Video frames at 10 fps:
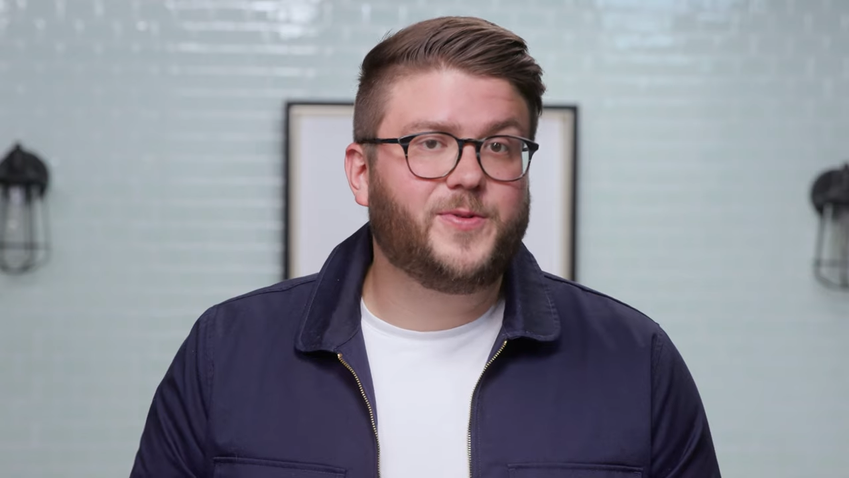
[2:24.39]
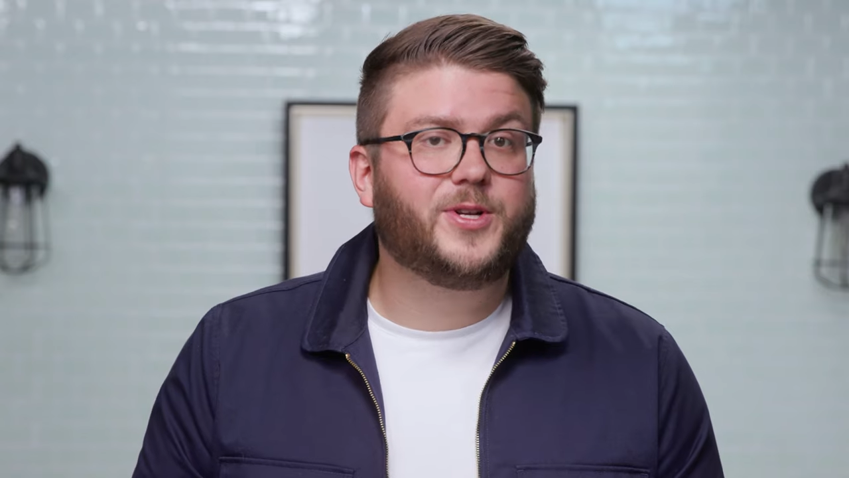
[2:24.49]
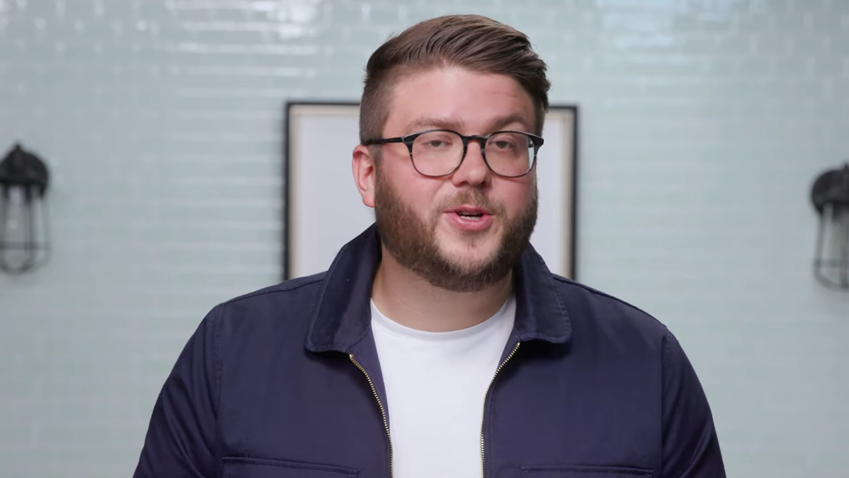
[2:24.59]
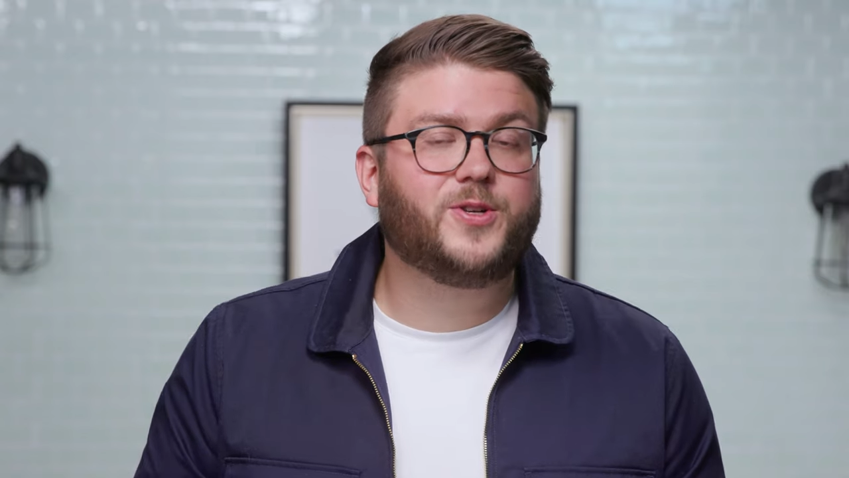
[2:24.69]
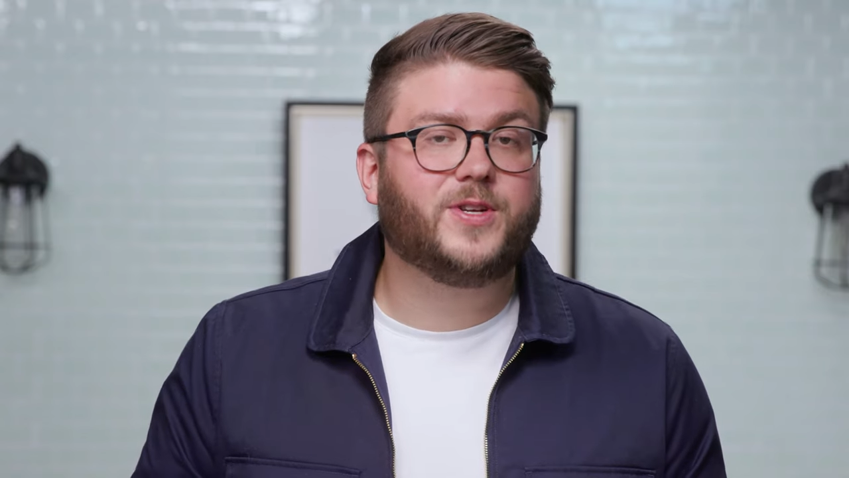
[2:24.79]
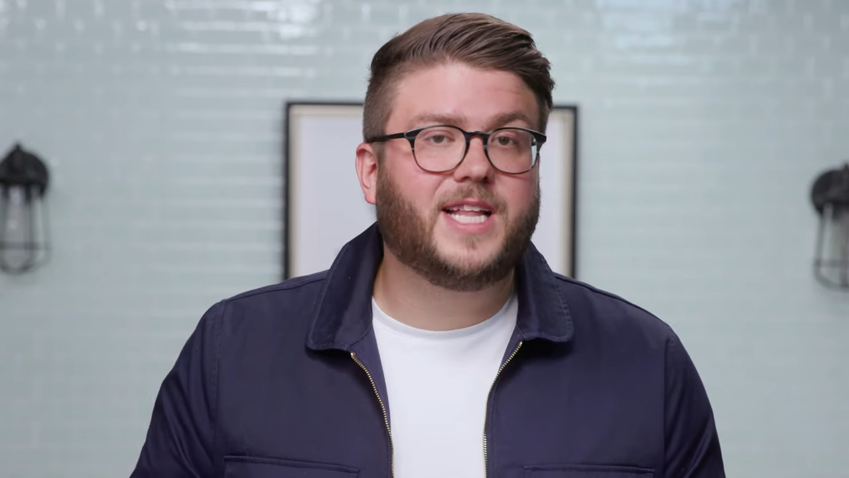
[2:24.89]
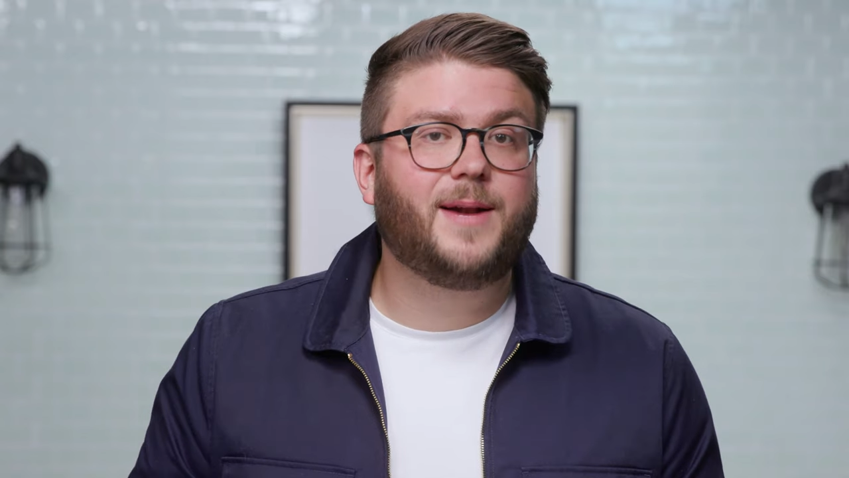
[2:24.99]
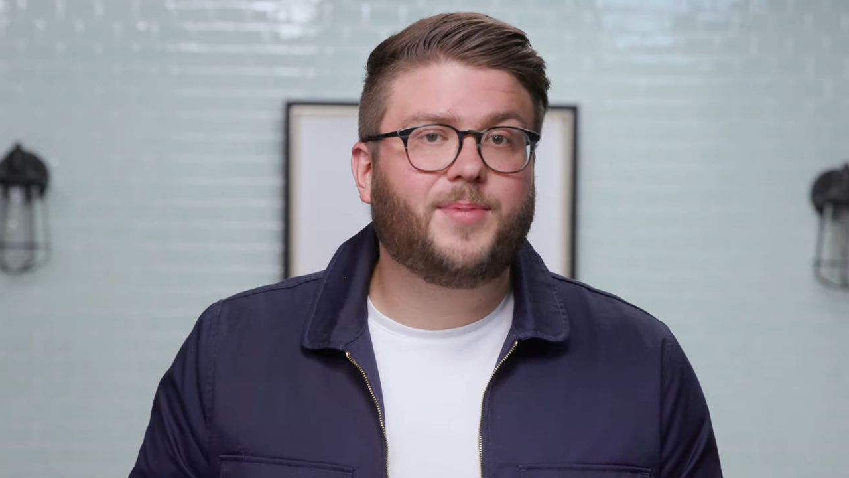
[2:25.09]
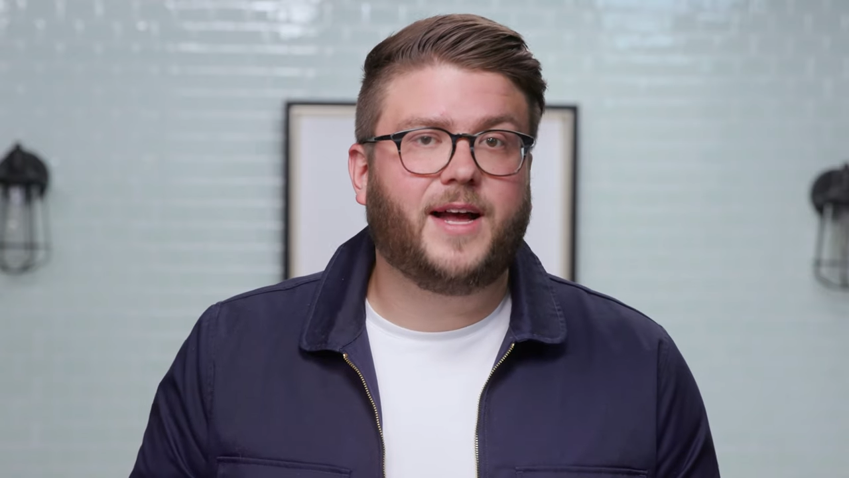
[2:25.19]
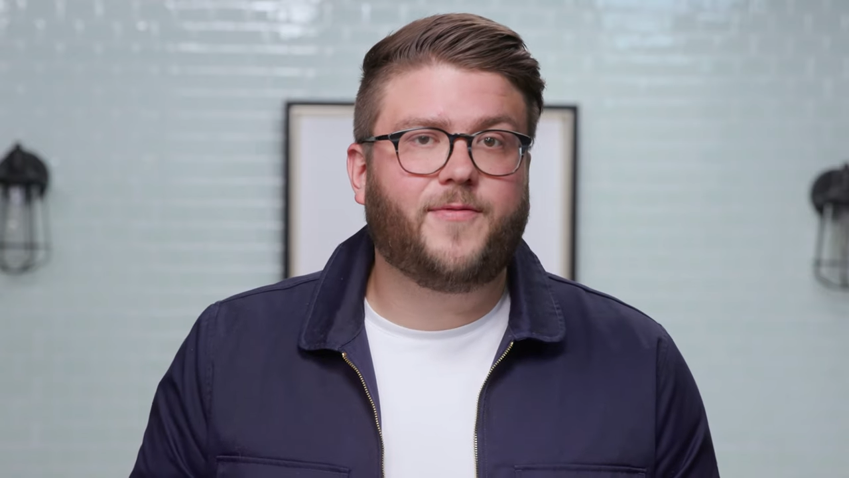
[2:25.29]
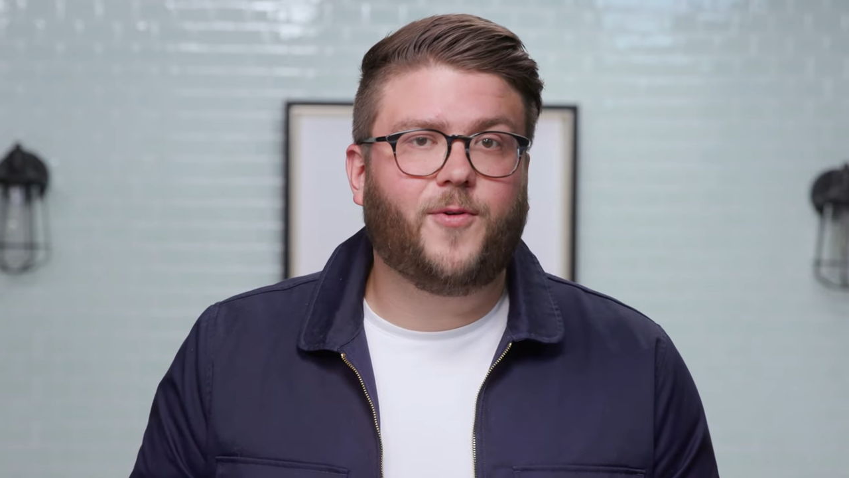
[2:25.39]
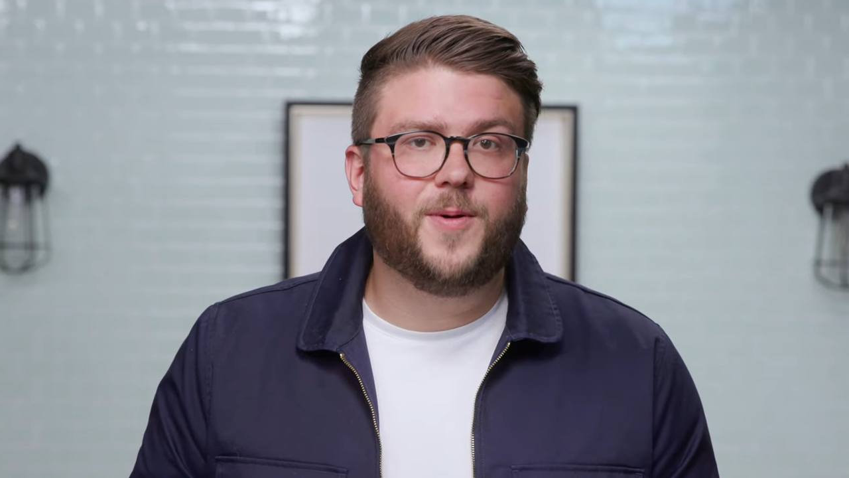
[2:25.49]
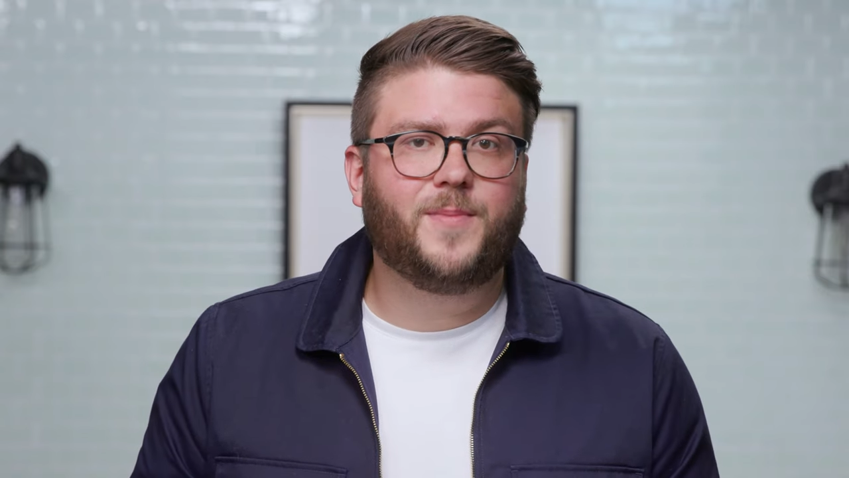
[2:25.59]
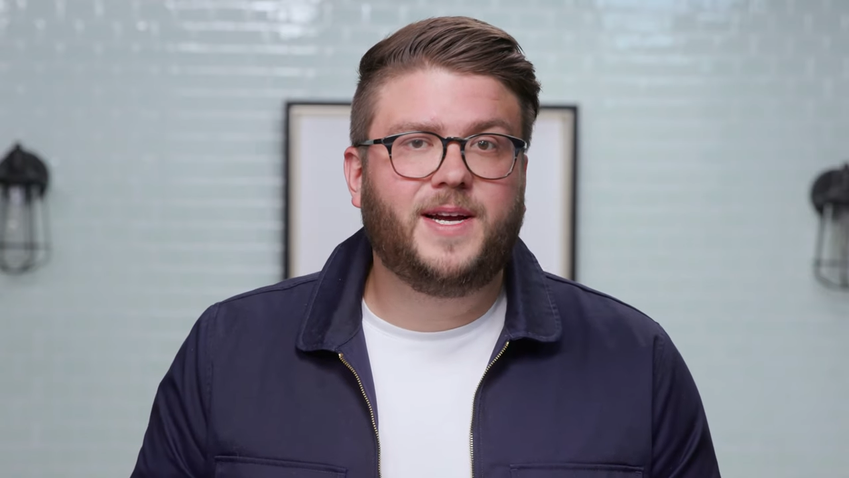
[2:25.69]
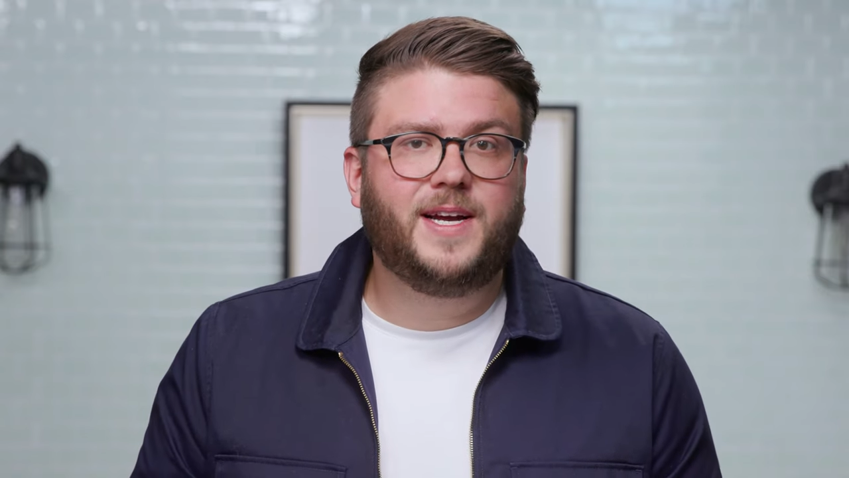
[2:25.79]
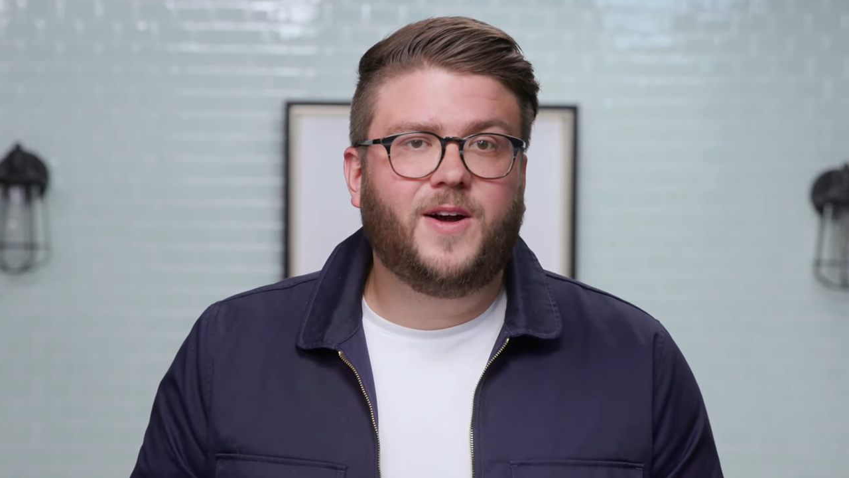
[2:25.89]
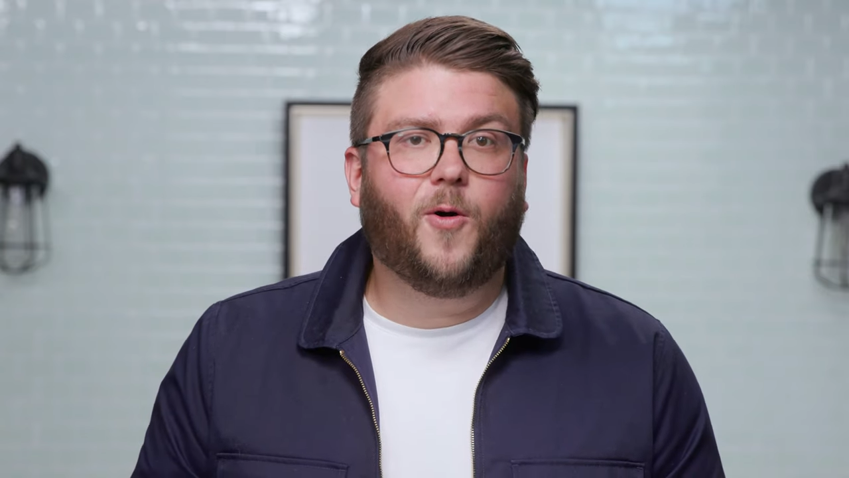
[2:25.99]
through the Church Online platform,